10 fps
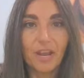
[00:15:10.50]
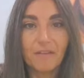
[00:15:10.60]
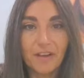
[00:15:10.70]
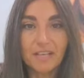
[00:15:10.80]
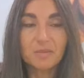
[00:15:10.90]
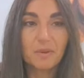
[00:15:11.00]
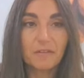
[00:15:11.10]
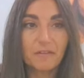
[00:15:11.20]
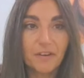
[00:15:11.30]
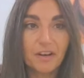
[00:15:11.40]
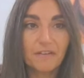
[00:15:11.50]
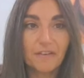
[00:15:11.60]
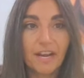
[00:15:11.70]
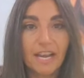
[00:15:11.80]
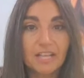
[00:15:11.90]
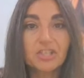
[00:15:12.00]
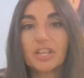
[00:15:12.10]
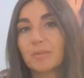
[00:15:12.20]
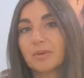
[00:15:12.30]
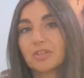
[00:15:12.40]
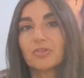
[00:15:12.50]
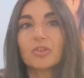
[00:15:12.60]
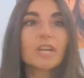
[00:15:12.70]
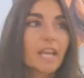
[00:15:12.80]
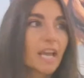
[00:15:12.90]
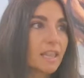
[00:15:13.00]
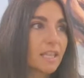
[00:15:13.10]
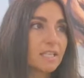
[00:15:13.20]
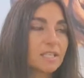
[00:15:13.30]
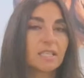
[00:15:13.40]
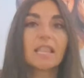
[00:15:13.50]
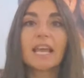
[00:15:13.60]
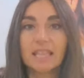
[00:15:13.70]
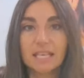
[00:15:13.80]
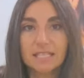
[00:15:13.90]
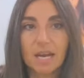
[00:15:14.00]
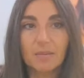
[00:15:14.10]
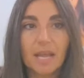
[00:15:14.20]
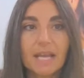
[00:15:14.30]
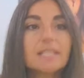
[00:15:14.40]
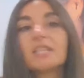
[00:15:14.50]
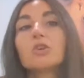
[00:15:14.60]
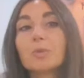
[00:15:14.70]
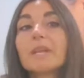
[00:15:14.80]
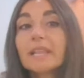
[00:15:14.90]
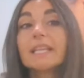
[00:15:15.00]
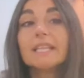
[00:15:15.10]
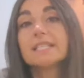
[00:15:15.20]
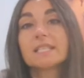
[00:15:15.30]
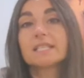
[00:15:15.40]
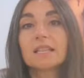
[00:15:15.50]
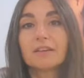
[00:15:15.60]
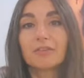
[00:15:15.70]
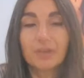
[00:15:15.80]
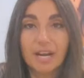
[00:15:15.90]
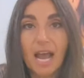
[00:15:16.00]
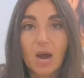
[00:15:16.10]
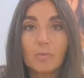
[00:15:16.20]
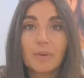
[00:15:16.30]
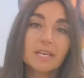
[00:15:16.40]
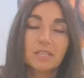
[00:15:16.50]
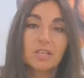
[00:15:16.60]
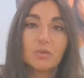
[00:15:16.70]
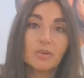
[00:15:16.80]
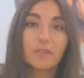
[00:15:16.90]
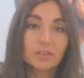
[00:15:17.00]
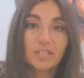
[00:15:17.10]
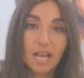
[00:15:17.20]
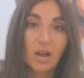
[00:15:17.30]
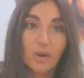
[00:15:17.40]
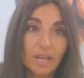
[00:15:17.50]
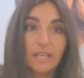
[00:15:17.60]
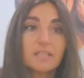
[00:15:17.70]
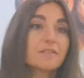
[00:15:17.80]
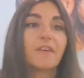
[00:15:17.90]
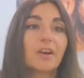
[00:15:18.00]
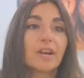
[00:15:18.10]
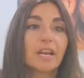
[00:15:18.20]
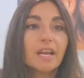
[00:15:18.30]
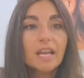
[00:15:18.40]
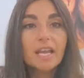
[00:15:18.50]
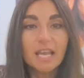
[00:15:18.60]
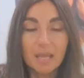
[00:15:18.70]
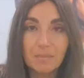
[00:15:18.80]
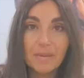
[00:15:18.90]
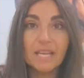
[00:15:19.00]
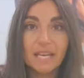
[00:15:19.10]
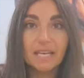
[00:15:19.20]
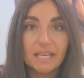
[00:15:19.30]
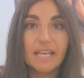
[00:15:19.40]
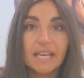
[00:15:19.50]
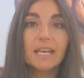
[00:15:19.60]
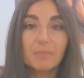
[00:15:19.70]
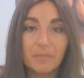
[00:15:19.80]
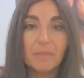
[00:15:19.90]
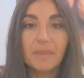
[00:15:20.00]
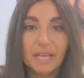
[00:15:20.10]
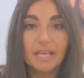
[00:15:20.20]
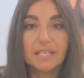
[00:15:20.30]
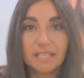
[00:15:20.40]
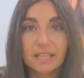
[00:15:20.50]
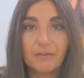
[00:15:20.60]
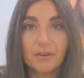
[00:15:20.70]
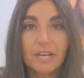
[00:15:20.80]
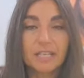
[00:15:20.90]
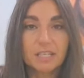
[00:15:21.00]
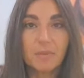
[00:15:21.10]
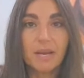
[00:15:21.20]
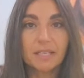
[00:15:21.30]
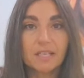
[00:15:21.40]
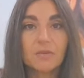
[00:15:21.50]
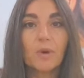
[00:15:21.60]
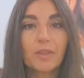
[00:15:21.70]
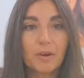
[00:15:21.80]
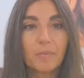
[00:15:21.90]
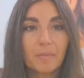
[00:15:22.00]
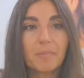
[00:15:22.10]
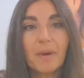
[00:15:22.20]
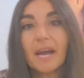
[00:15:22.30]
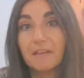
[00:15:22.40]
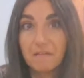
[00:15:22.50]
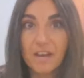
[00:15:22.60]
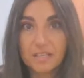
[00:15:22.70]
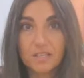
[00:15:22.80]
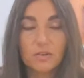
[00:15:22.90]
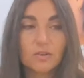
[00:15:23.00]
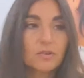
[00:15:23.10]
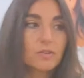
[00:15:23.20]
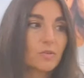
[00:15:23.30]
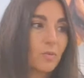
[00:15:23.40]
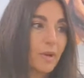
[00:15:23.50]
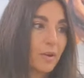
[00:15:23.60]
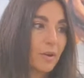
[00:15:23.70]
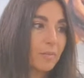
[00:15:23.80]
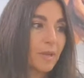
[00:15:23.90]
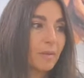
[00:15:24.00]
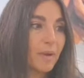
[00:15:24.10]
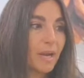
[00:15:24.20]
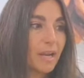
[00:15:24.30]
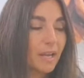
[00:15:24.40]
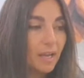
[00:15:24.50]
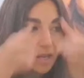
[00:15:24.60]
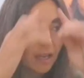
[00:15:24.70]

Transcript: investment financially, but you're looking at these lengthy timelines, and you really need to deliver now, because the universe now is very immediate need and immediate delivery expected, whether it be by investors or whether it be by